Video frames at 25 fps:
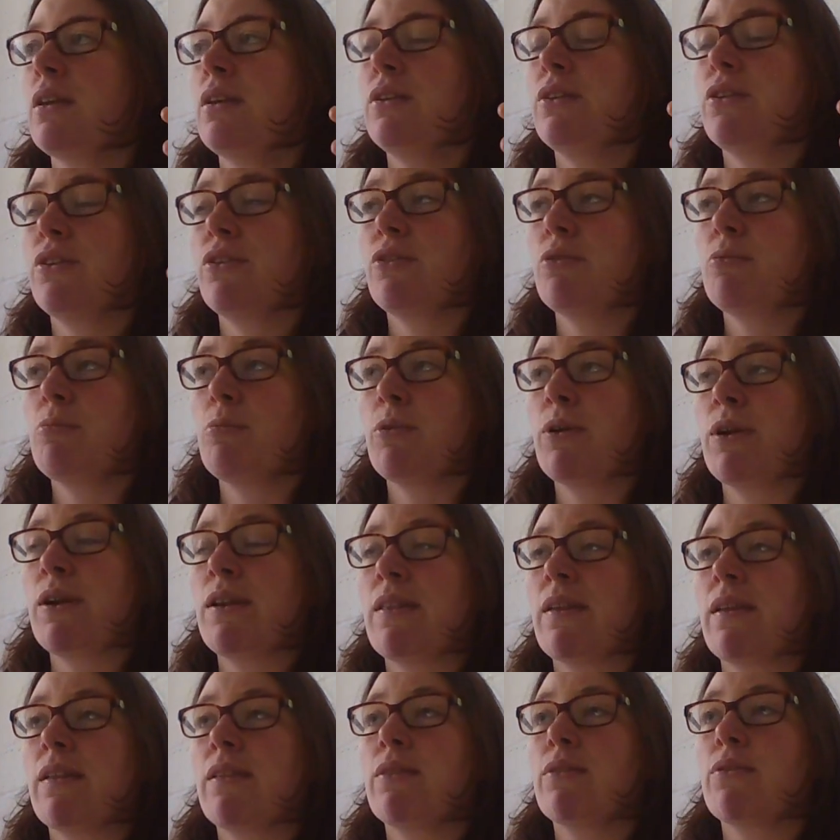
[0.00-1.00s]
just
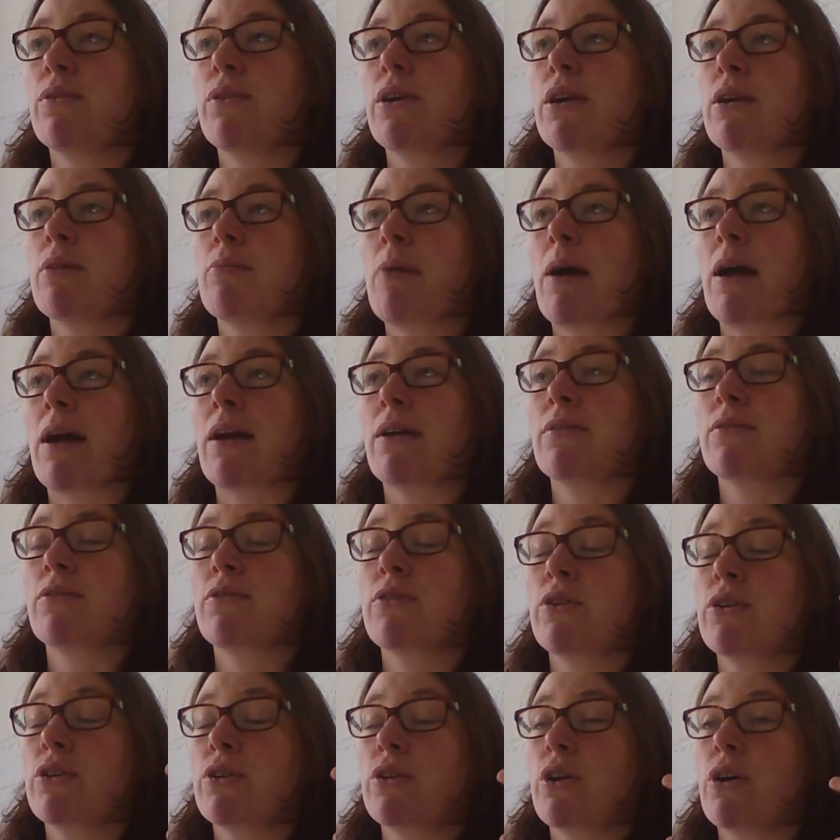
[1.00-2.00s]
breathe in through your mouth,
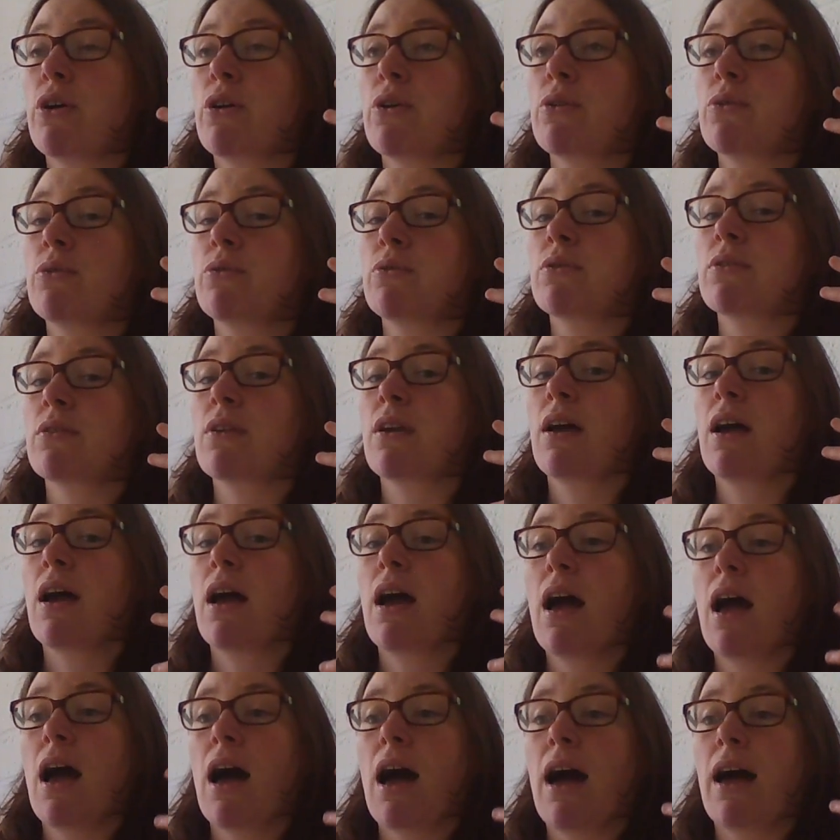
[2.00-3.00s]
through your nose,
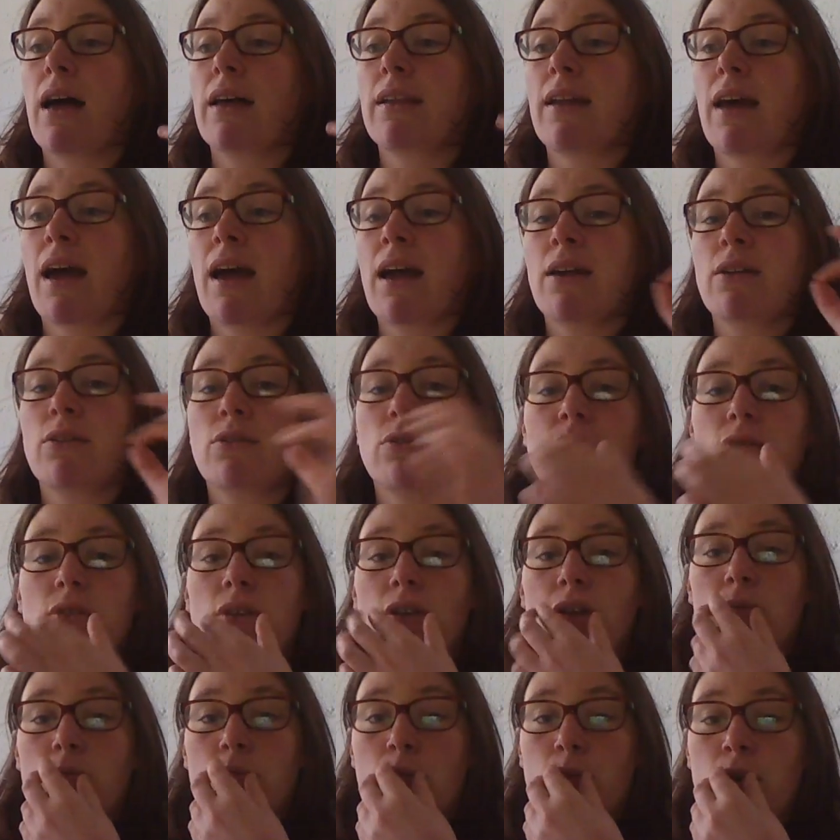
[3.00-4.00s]
and out
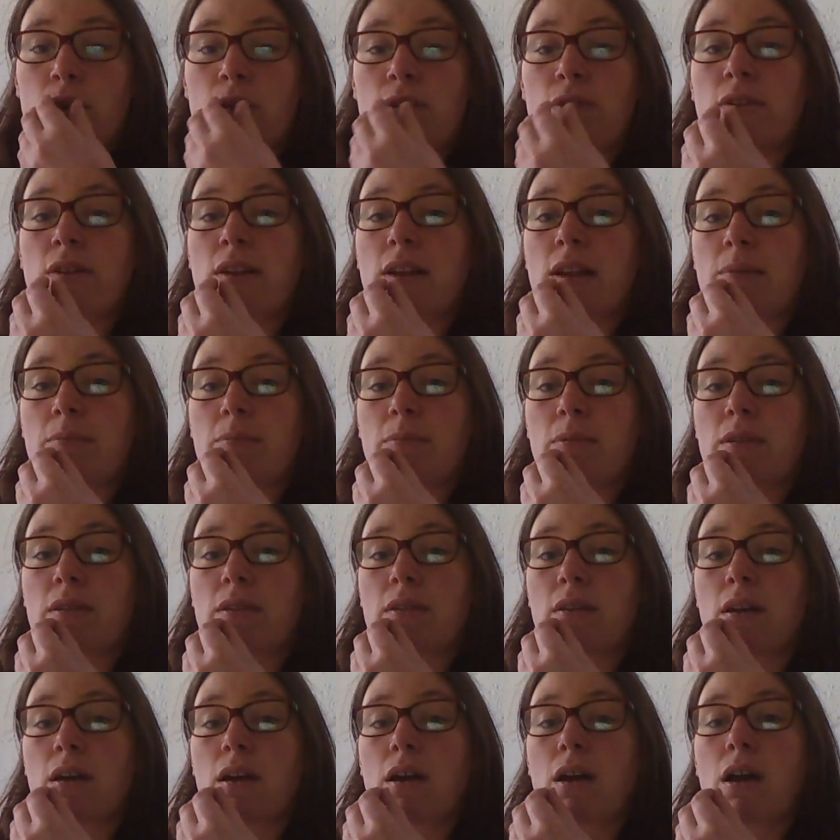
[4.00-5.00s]
on pursed
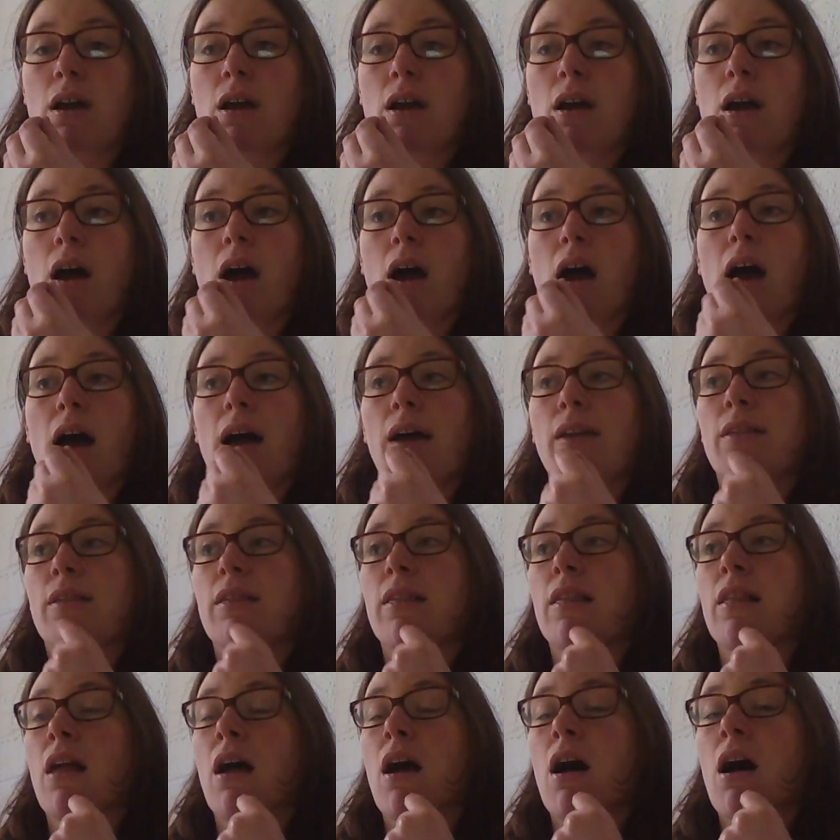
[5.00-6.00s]
lips as
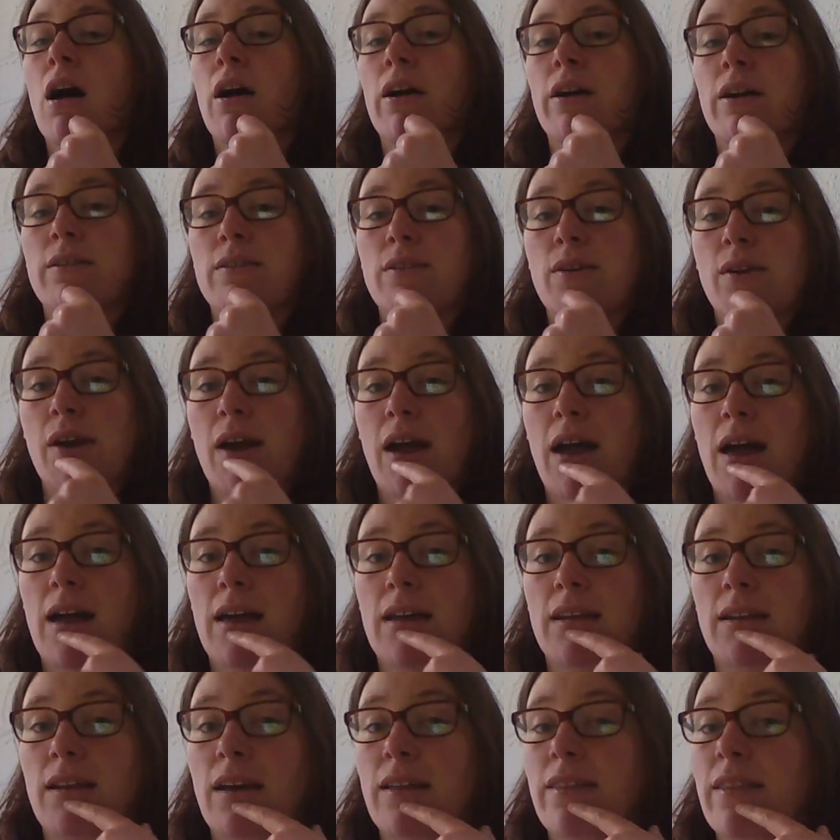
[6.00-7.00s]
long as you
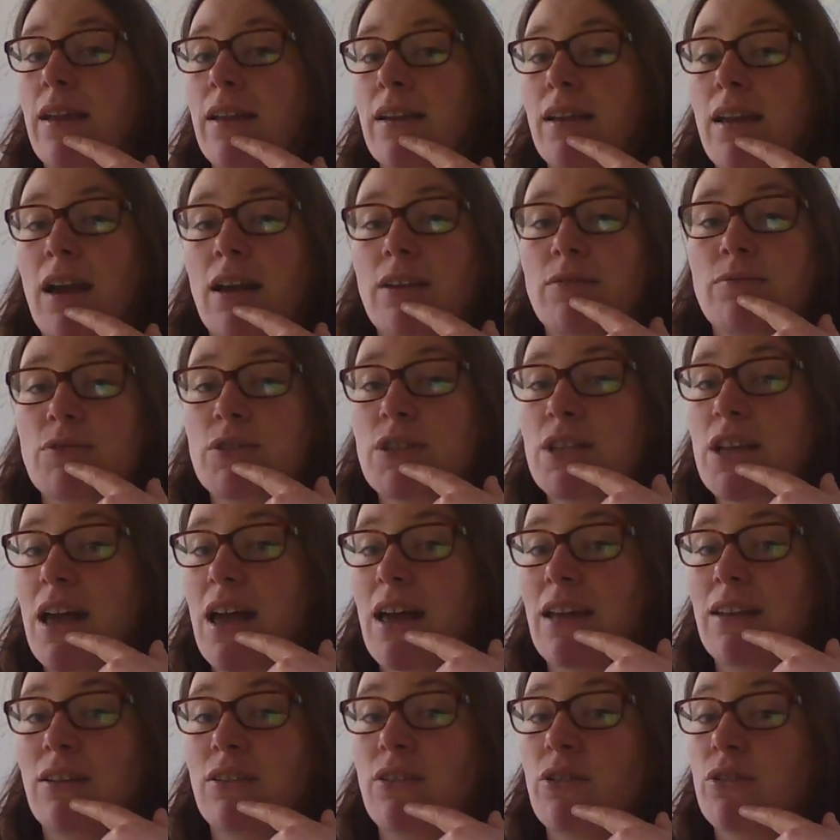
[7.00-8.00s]
can, and then count for
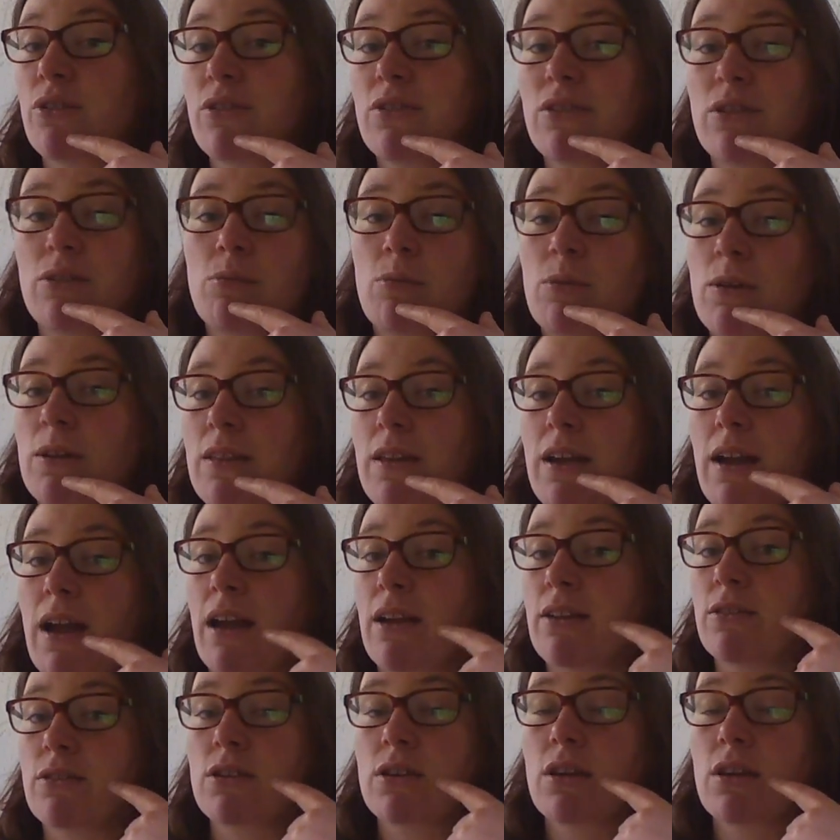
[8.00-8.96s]
10 and you're still breathing out.